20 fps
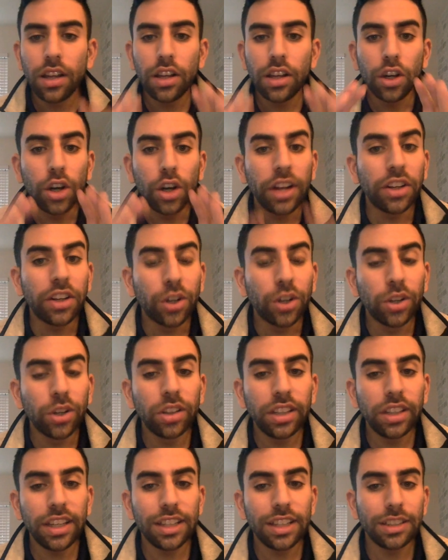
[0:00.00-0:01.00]
or at
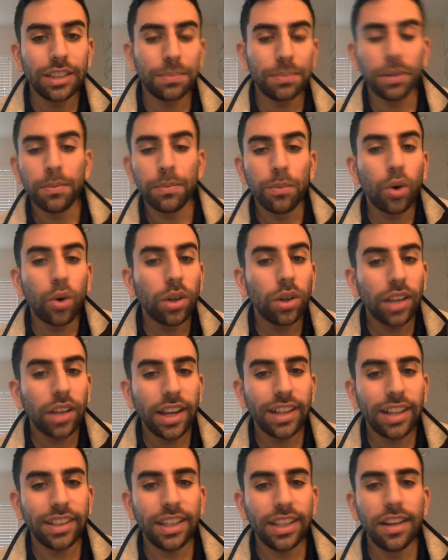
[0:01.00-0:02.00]
earliest, but more
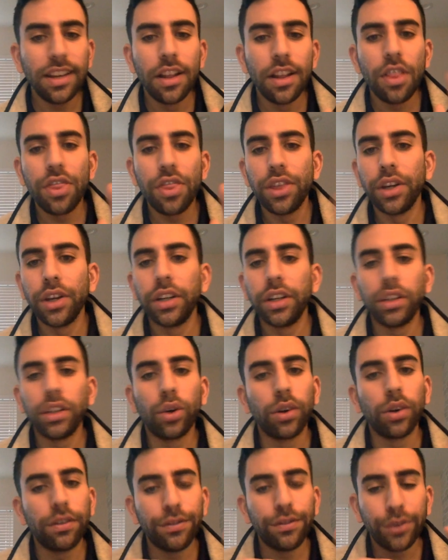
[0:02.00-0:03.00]
likely third
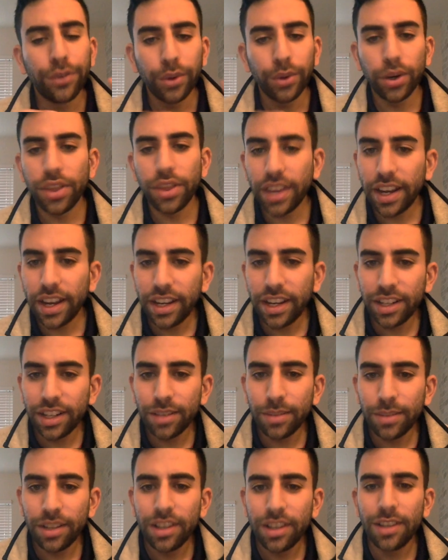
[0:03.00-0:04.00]
or fourth
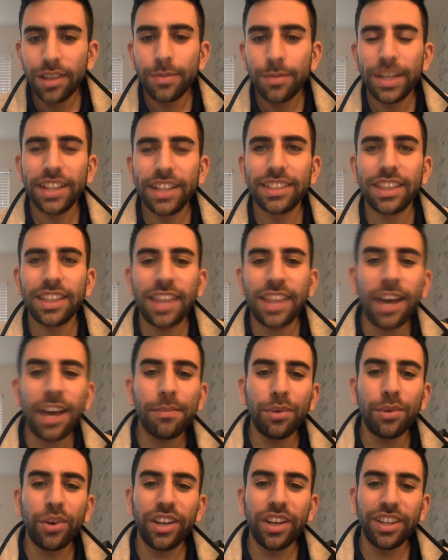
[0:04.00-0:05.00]
item. because at
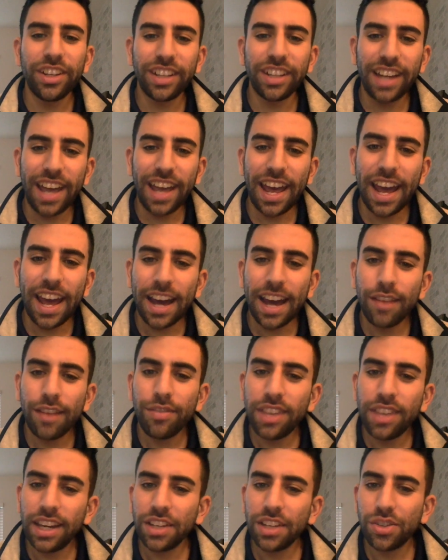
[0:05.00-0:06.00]
that point you're going to
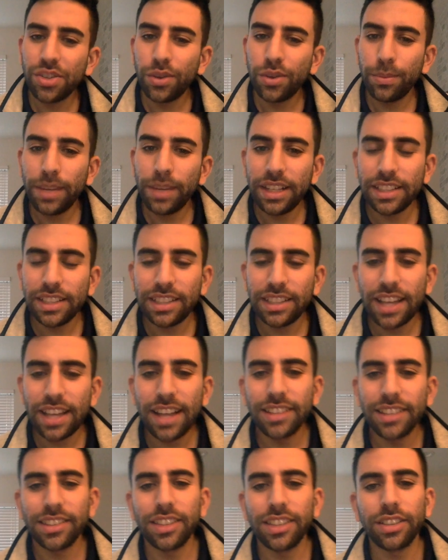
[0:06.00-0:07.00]
have the actual base
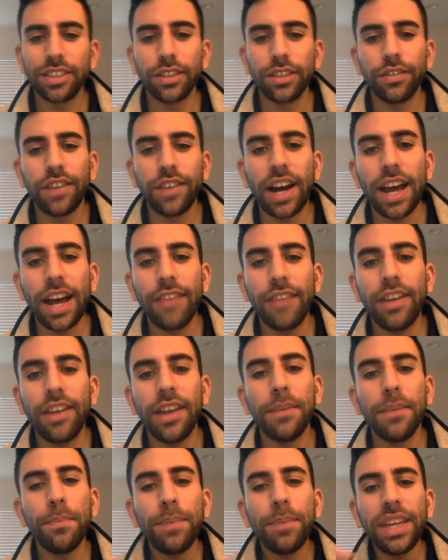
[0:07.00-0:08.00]
stats to survive
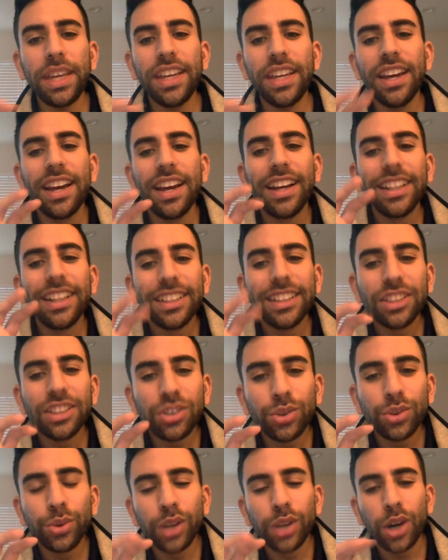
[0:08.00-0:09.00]
and be
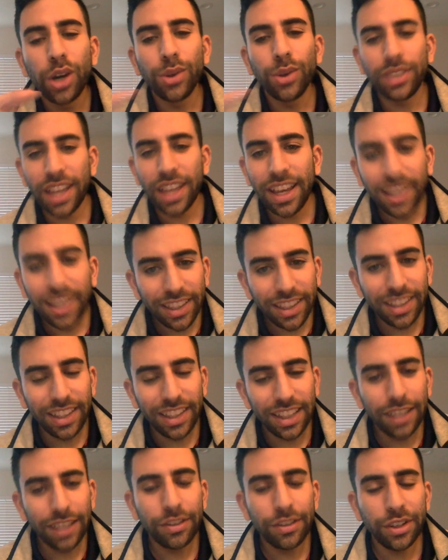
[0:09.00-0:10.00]
pseudo
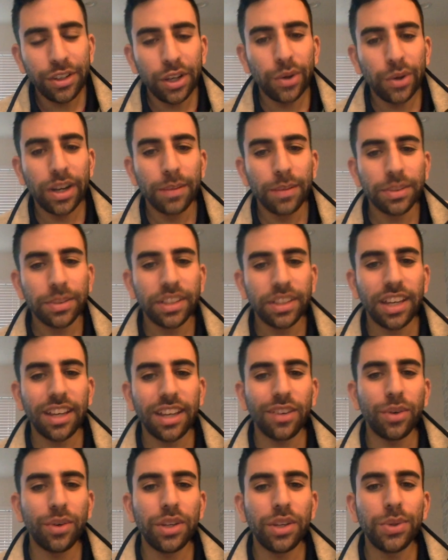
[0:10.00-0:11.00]
tanky, if you know what I'm
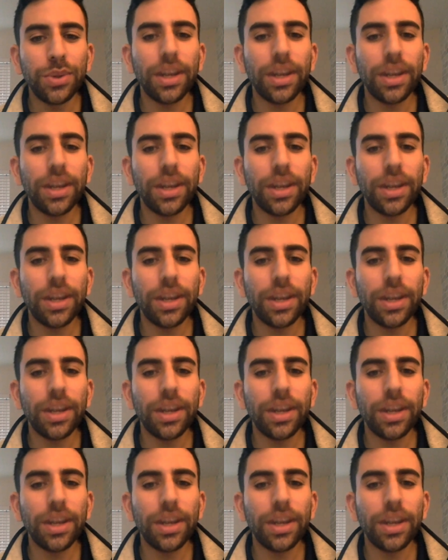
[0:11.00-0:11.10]
saying. When you